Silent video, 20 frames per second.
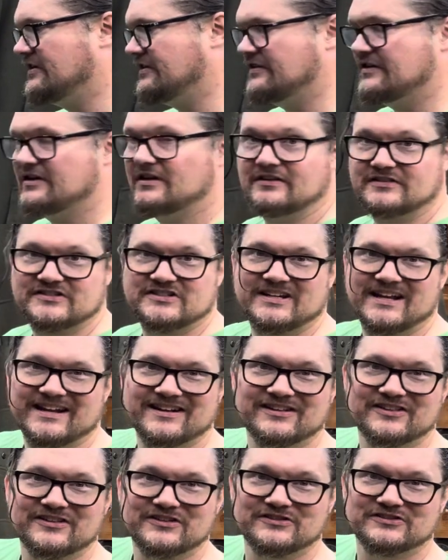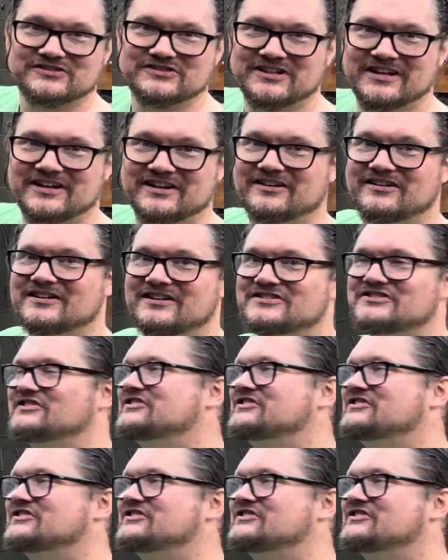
although it's getting a little tight across the